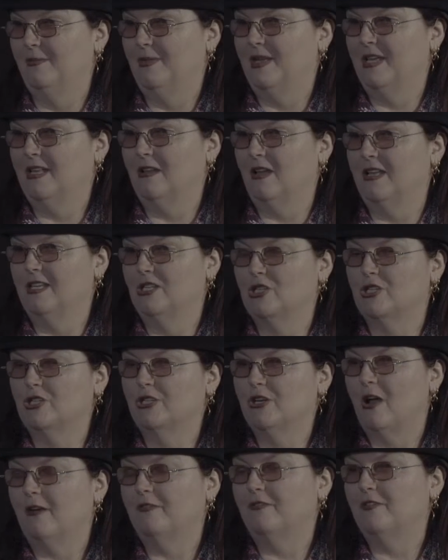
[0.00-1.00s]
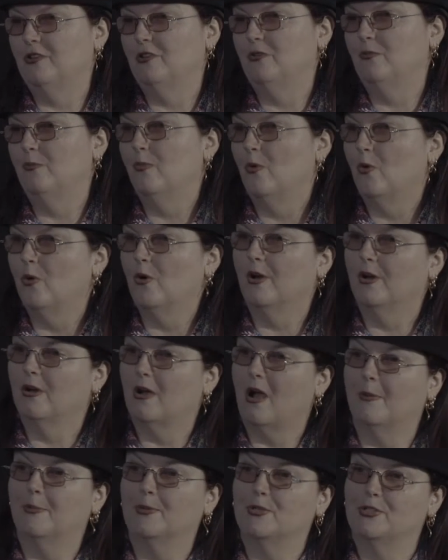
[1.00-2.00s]
It should offer you
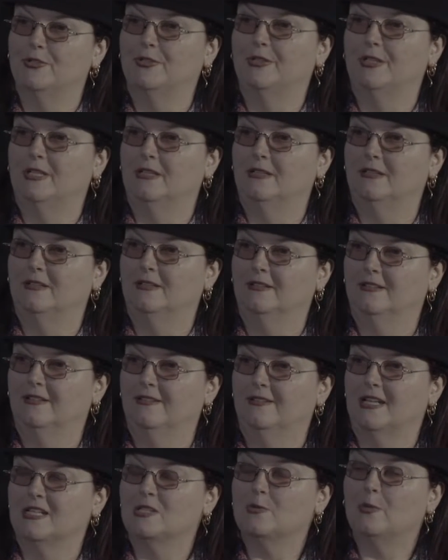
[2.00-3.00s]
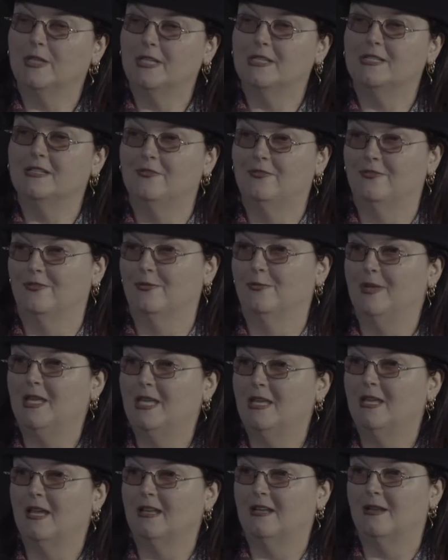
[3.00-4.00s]
more opportunity. That's what it did for
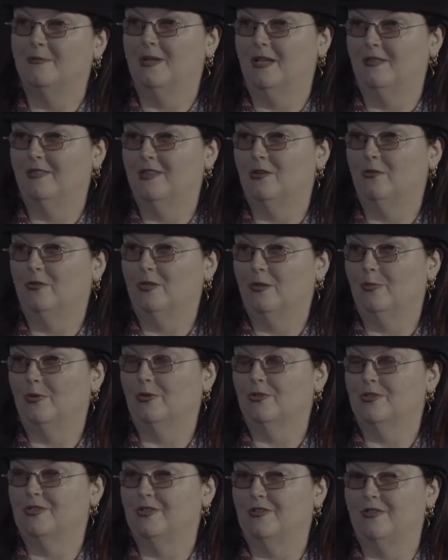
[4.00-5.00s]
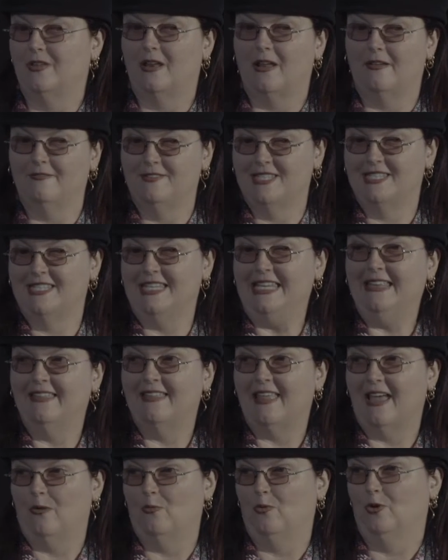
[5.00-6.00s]
me, and I'm not the only person that I've seen
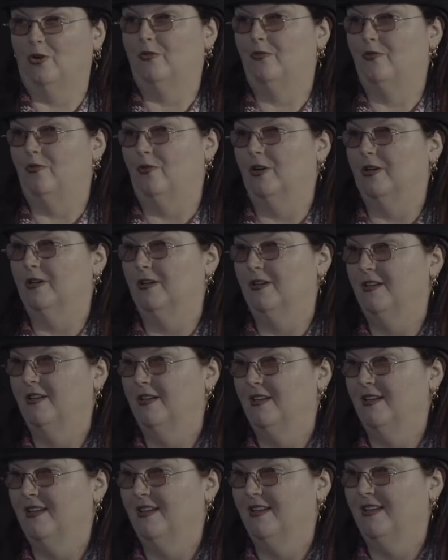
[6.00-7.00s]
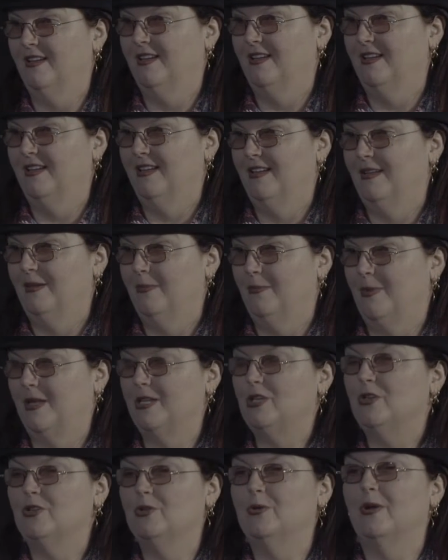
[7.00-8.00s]
that work for.
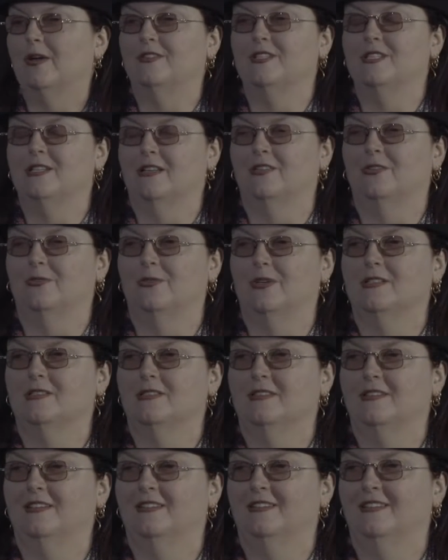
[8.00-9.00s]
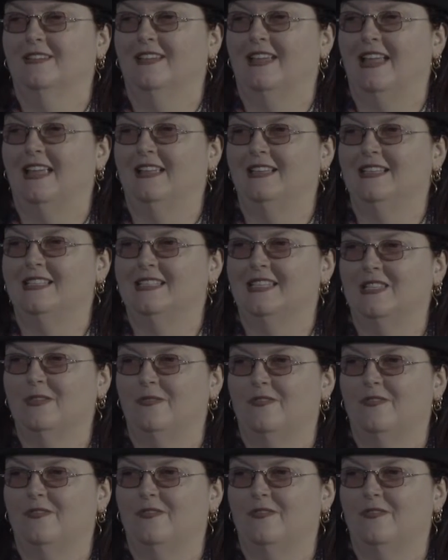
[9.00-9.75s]
But you do have to take the risk, at least at the